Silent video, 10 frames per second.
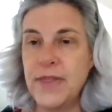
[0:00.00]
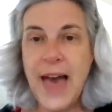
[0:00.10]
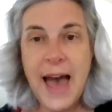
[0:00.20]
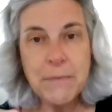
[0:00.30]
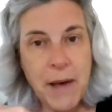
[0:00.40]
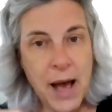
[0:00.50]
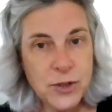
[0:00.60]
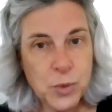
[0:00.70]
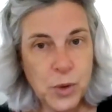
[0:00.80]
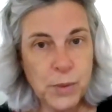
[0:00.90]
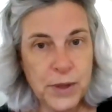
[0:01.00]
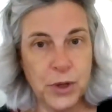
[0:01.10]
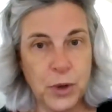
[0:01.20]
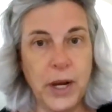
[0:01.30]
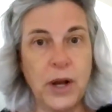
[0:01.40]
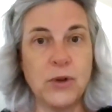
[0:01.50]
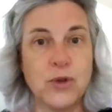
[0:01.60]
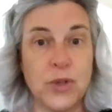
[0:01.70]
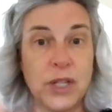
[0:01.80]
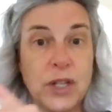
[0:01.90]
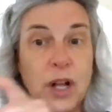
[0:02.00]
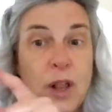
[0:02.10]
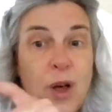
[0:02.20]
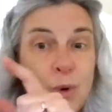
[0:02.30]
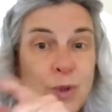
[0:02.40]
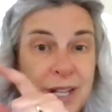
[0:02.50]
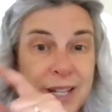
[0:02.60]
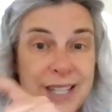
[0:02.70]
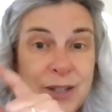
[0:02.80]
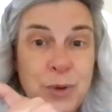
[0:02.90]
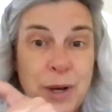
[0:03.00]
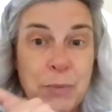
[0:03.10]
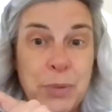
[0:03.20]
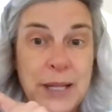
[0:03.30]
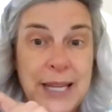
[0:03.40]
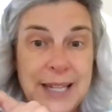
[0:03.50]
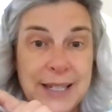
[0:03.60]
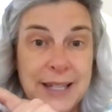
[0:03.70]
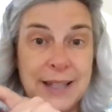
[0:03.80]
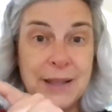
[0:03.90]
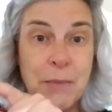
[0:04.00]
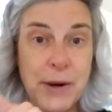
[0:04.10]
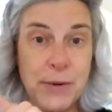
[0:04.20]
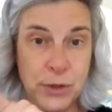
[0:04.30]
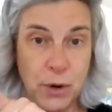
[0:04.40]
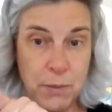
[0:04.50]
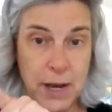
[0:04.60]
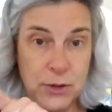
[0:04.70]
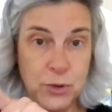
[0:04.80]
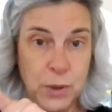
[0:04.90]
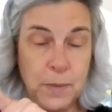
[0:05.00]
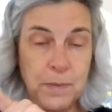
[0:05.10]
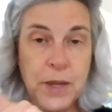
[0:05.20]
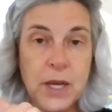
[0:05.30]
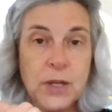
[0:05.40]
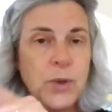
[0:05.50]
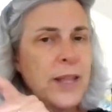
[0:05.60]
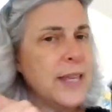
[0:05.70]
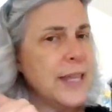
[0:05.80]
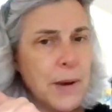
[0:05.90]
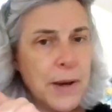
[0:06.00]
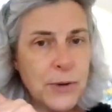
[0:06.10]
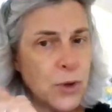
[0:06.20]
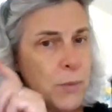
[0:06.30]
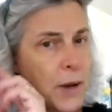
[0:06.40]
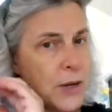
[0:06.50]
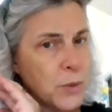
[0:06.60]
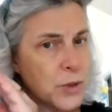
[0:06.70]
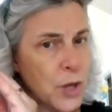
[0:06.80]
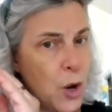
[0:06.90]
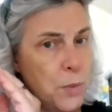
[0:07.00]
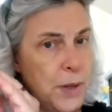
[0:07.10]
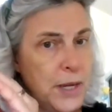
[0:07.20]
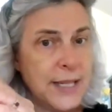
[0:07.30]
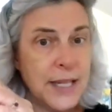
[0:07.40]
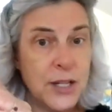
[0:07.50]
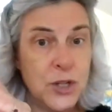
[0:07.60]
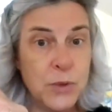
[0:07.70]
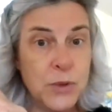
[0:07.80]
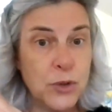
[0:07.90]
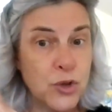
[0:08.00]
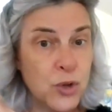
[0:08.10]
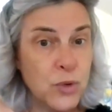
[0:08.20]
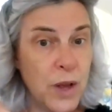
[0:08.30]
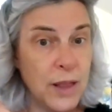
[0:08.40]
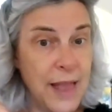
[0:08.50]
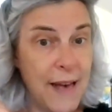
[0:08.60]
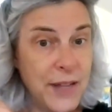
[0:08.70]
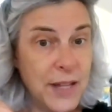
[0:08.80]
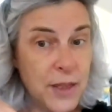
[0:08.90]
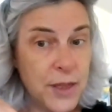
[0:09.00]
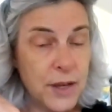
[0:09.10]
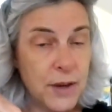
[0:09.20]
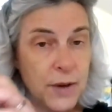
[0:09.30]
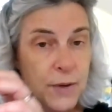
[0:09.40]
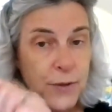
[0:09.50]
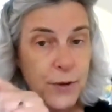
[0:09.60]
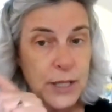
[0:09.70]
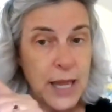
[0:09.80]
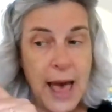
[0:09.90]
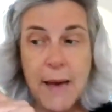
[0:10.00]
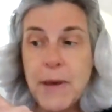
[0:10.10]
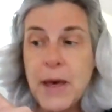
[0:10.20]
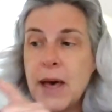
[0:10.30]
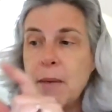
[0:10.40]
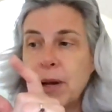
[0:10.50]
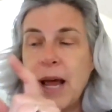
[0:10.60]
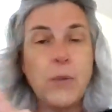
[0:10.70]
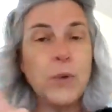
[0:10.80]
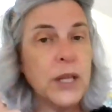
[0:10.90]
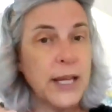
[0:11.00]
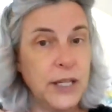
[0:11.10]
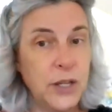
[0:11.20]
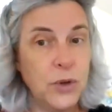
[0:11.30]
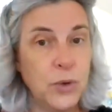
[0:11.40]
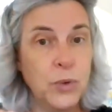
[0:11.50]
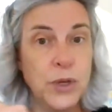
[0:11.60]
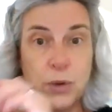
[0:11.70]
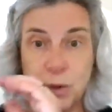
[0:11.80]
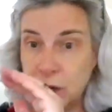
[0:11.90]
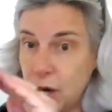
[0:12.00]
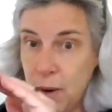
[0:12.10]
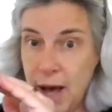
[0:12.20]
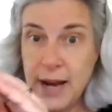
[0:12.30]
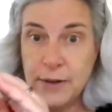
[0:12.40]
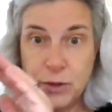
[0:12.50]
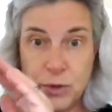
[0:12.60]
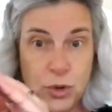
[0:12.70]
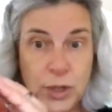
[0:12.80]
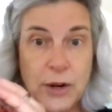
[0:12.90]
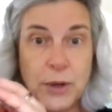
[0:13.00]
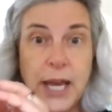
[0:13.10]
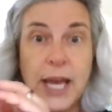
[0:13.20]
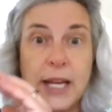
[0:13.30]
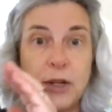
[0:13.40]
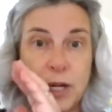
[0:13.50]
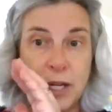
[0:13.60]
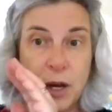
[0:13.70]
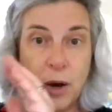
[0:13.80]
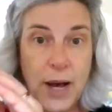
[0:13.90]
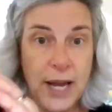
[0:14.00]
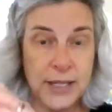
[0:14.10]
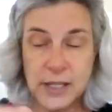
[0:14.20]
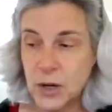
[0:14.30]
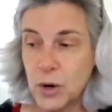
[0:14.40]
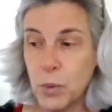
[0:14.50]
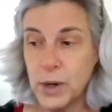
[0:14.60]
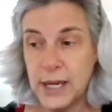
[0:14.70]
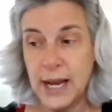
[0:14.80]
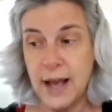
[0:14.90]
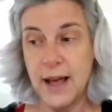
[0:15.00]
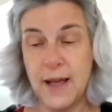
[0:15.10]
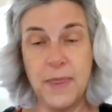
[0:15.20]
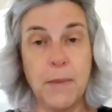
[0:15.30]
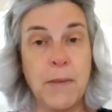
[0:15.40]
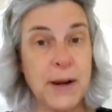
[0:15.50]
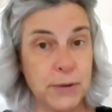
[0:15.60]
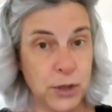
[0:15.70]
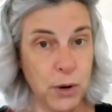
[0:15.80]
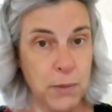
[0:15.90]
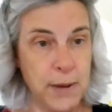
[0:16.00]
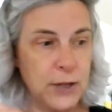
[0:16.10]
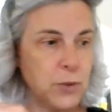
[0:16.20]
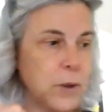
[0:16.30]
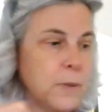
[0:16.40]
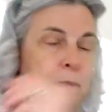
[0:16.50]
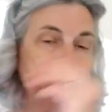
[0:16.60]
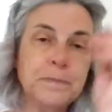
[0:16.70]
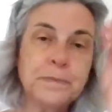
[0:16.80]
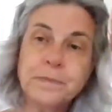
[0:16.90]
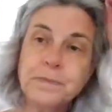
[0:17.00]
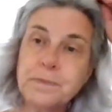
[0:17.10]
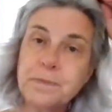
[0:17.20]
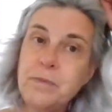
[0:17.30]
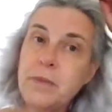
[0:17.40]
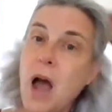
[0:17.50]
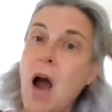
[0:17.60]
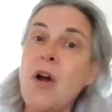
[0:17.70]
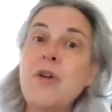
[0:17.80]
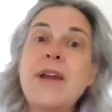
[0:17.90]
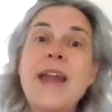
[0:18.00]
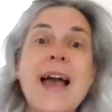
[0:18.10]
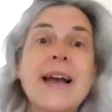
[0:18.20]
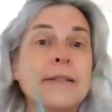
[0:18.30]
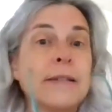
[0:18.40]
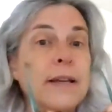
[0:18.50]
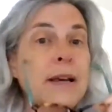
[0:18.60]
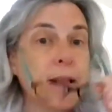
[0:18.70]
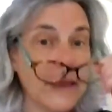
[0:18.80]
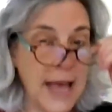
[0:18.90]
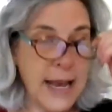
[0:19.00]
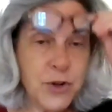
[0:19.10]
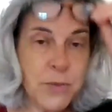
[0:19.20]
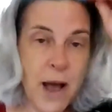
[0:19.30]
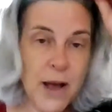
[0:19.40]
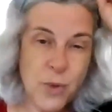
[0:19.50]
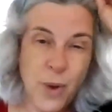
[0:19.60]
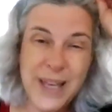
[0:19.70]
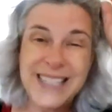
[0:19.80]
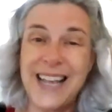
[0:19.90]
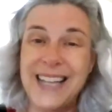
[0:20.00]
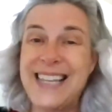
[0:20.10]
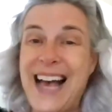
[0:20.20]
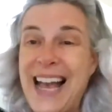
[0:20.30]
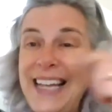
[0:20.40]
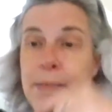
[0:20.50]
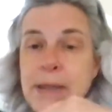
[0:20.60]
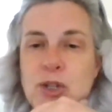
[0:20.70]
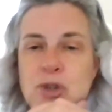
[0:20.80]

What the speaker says: That module with the quick cultures is closed until you complete the microscope module. So I think the microscope module is open. It's not due until June 11th, the first lab, but I would like you can go ahead as soon as you get your kit, you can go ahead and start working on the microscope module. Our next lecture module is a tiny bit